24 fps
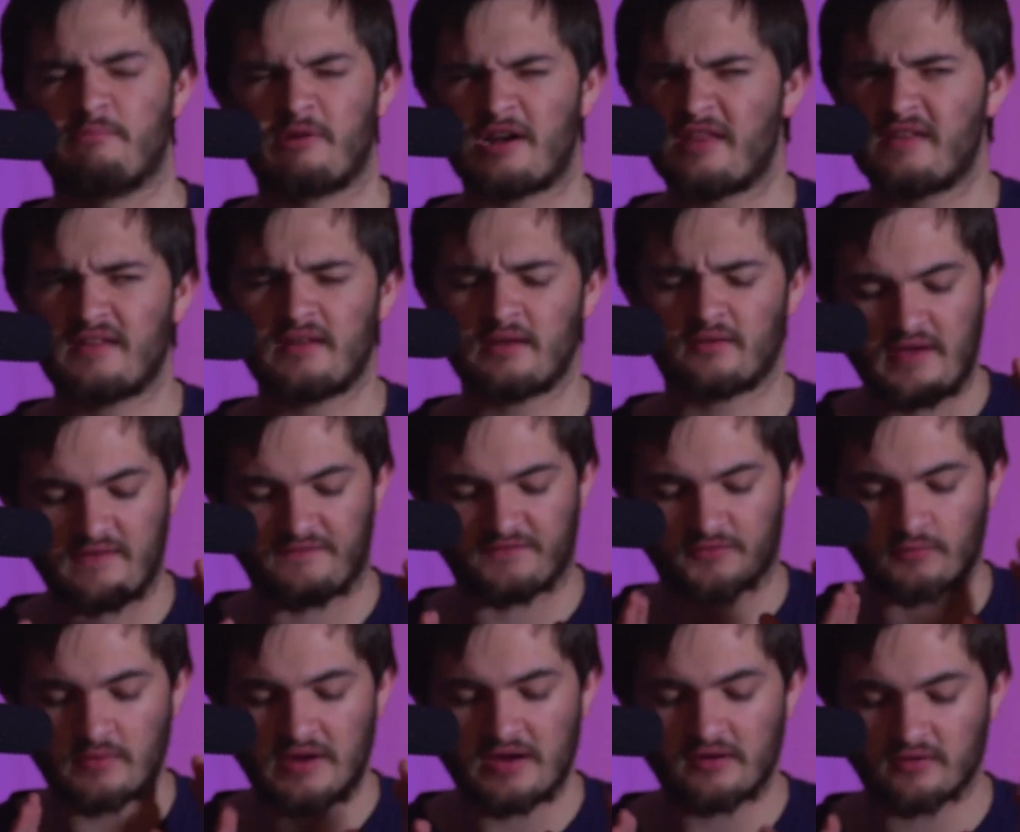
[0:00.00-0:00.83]
But I think
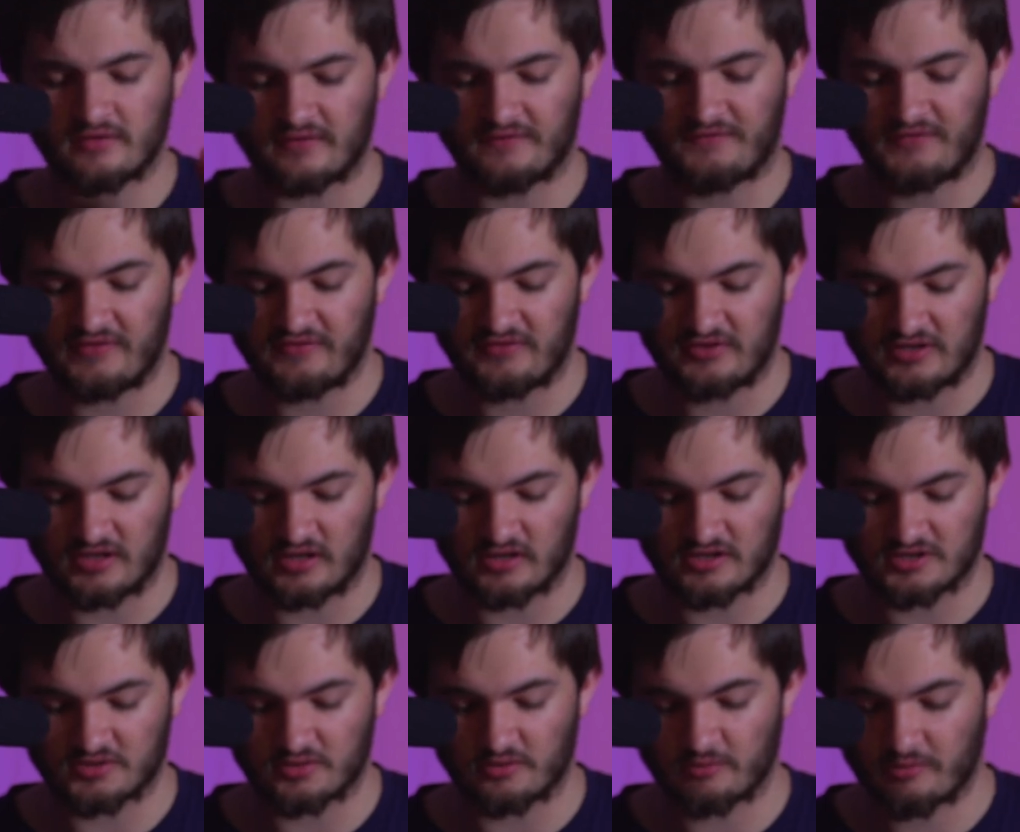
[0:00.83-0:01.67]
if
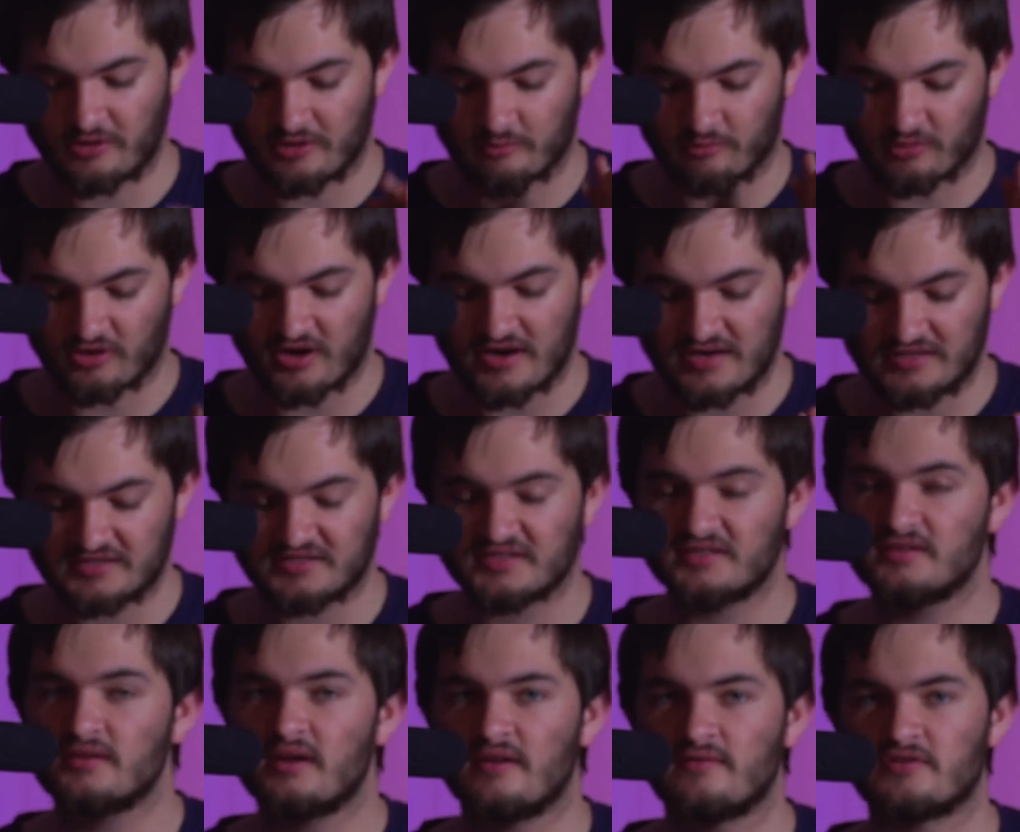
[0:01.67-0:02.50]
$350 would have been the
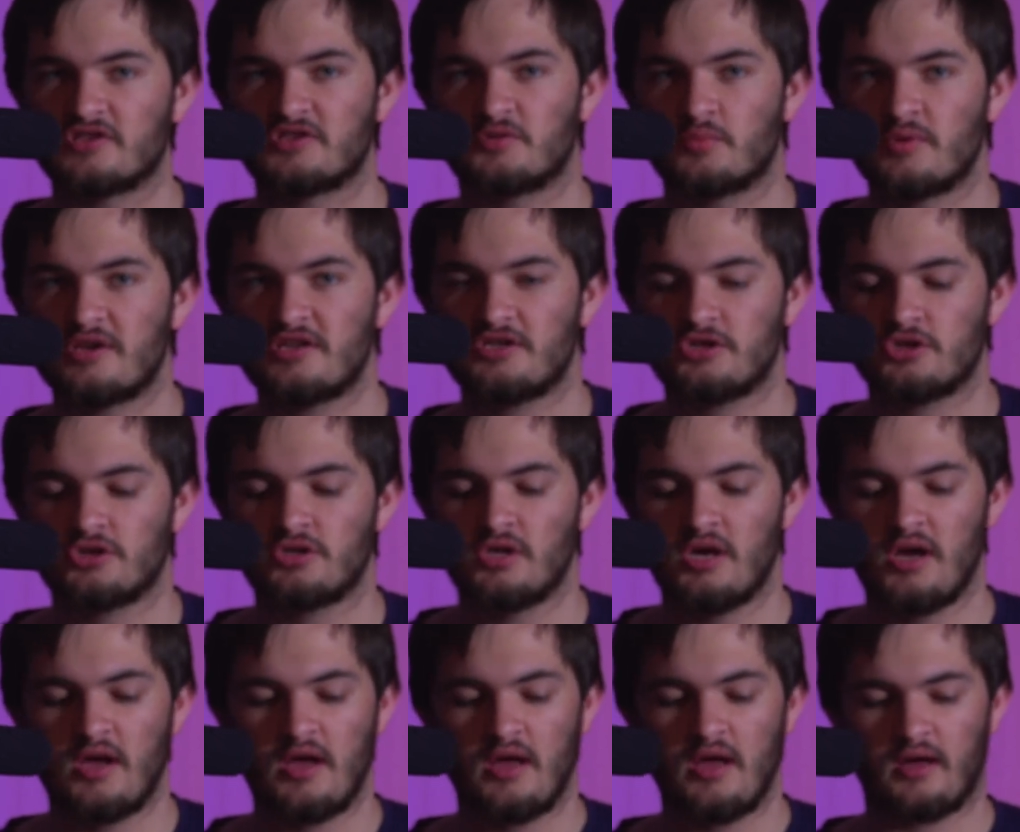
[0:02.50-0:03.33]
price of a Switch,
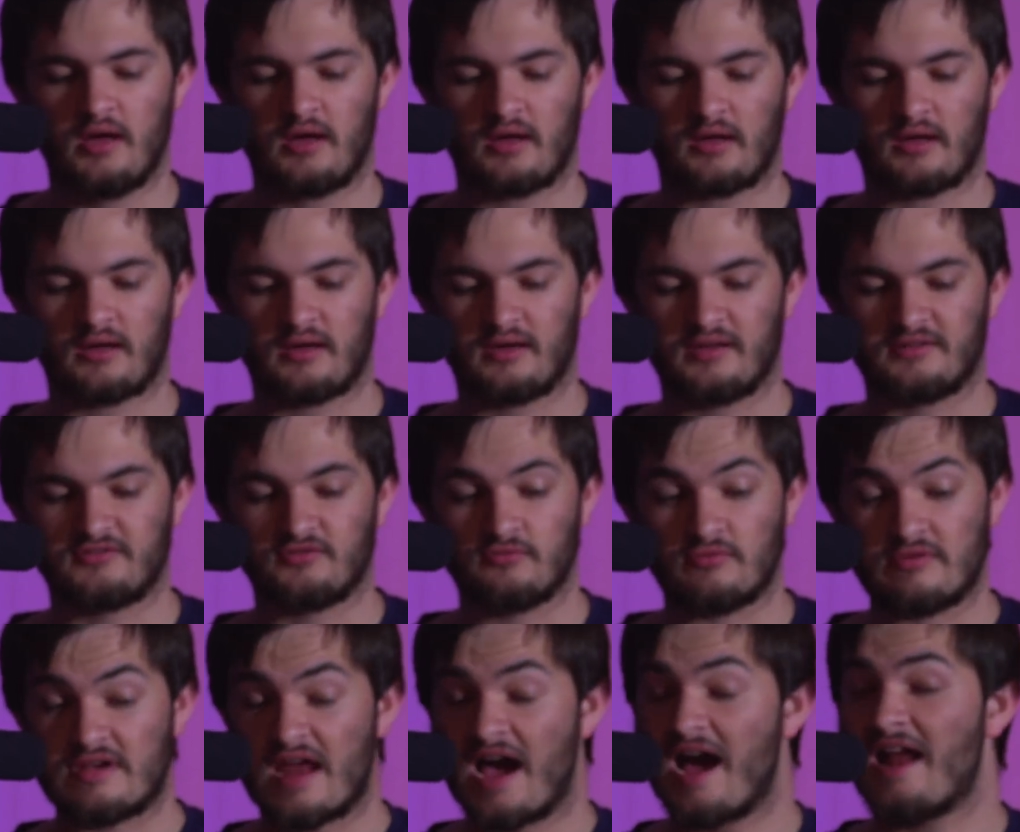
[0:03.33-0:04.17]

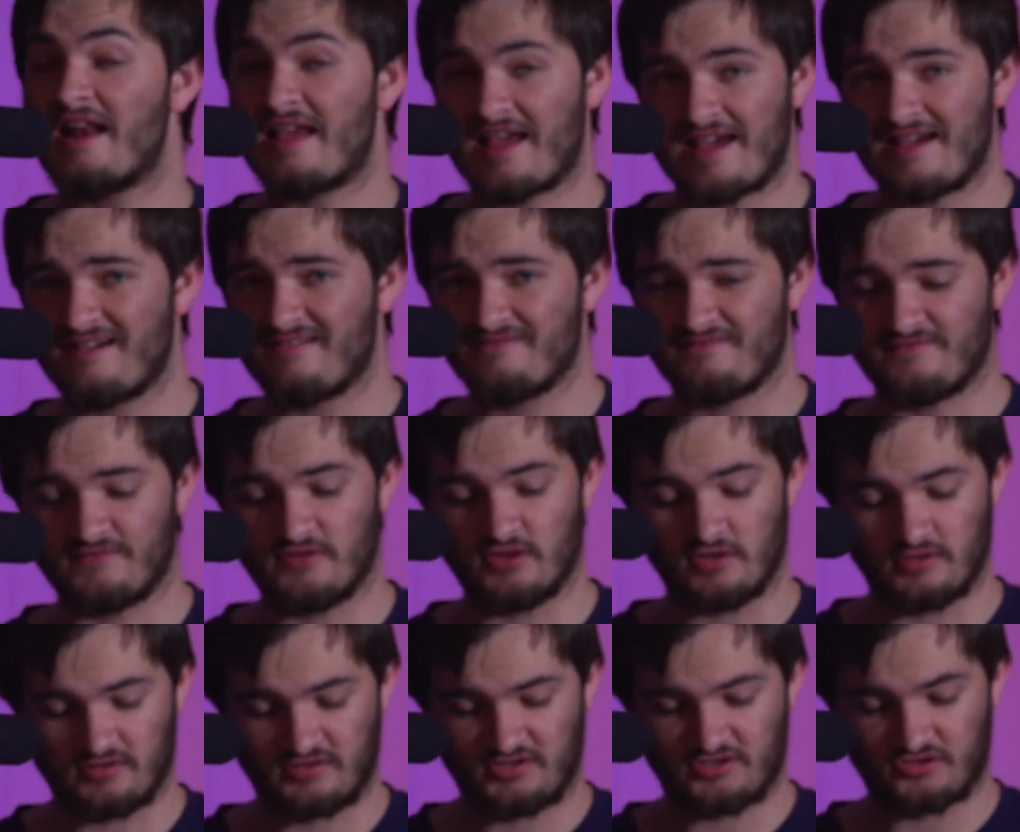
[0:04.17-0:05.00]
to not have
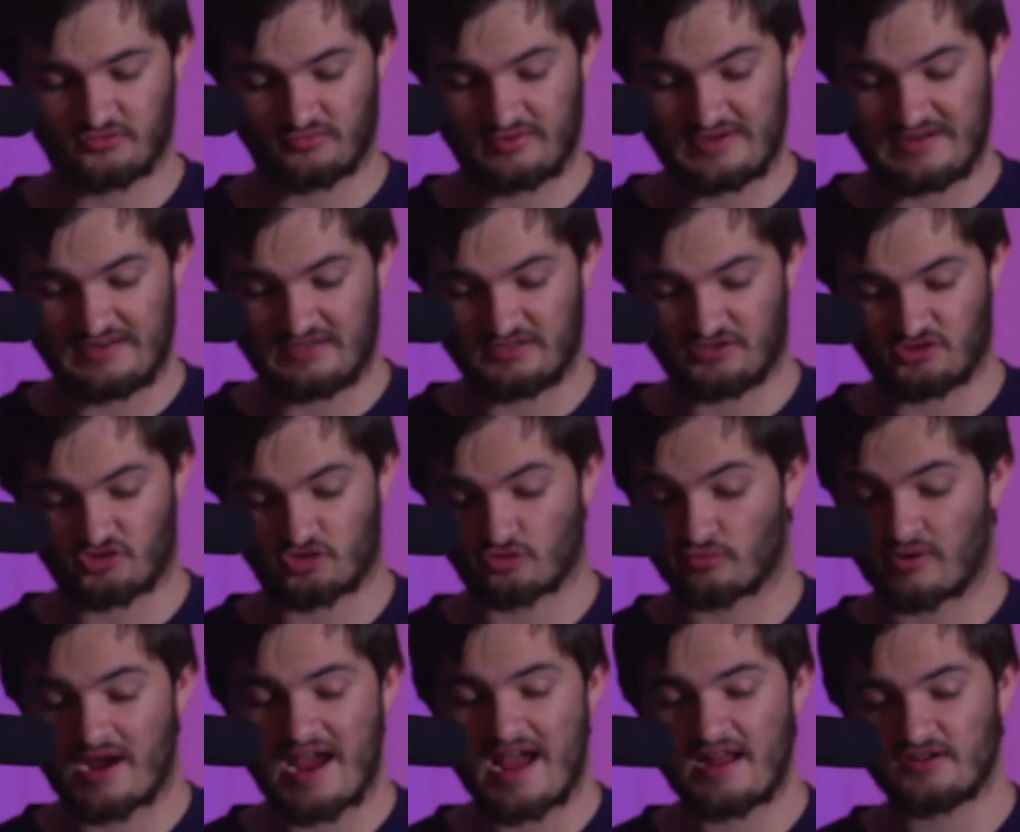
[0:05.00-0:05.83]
the screen
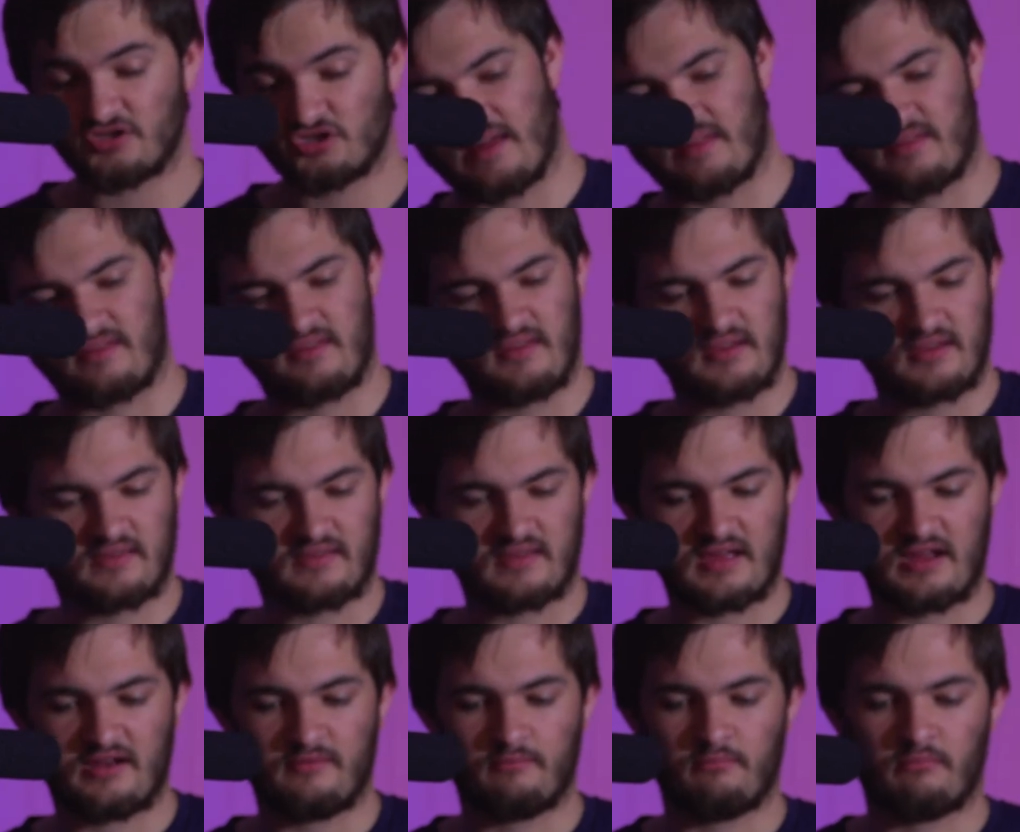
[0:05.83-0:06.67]
scratch, I think
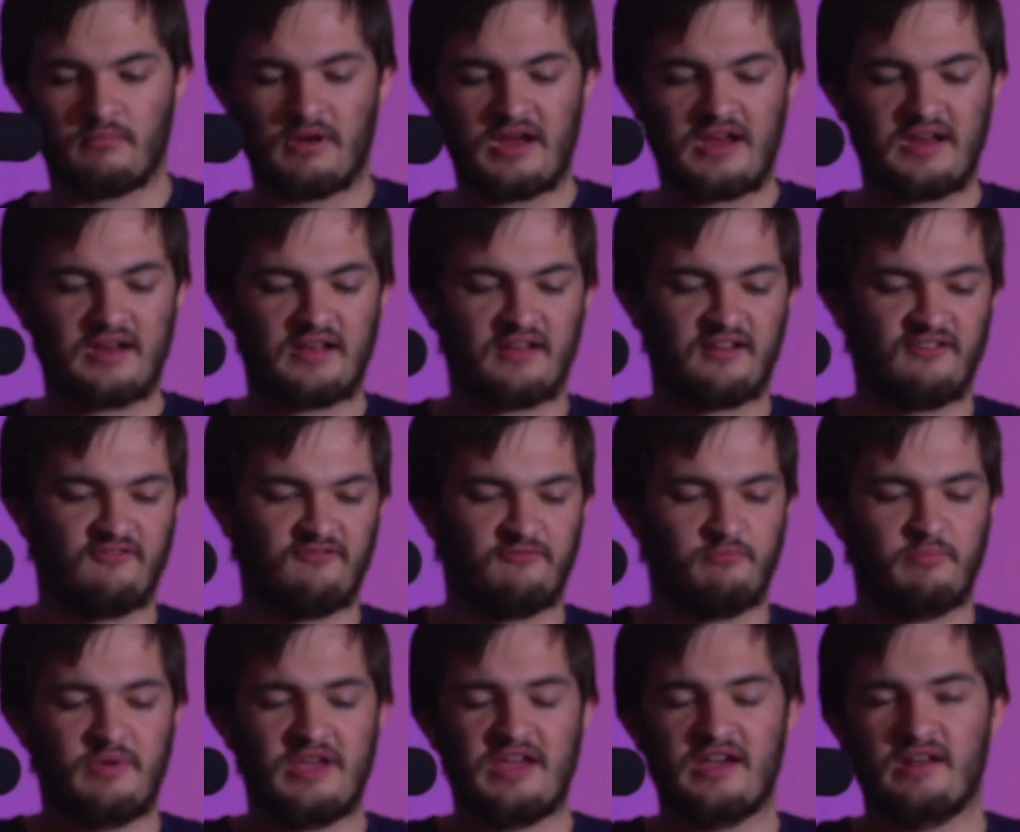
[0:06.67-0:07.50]
that might
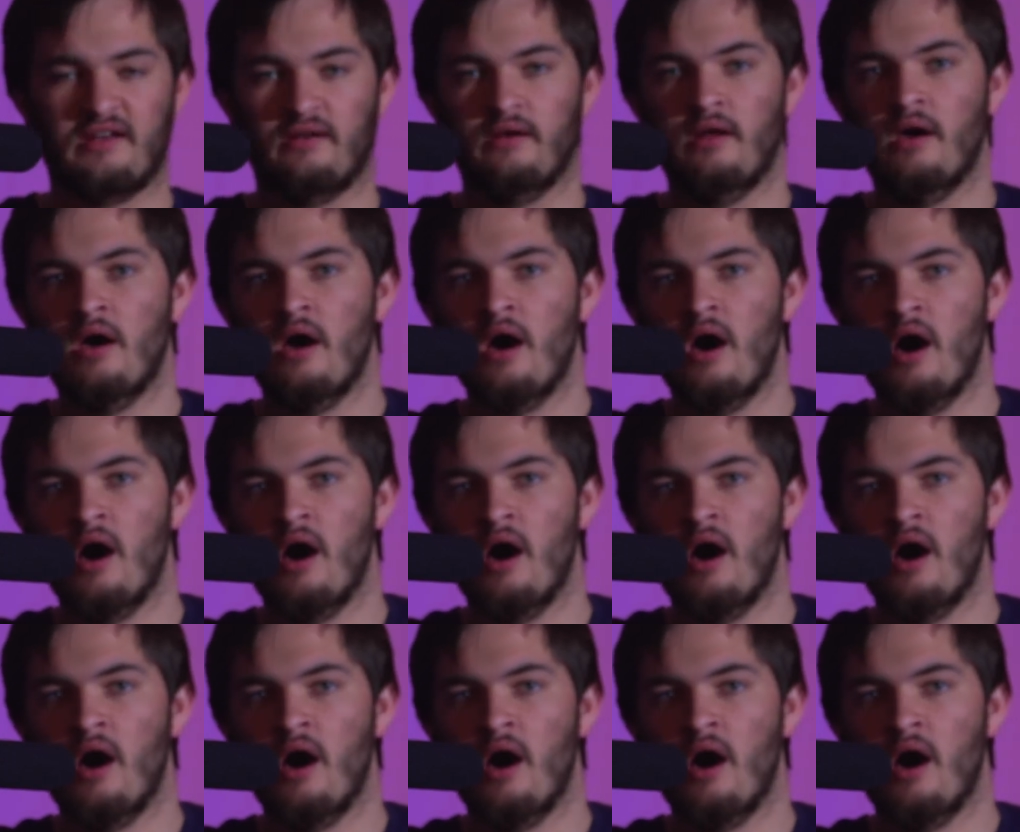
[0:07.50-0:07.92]
have been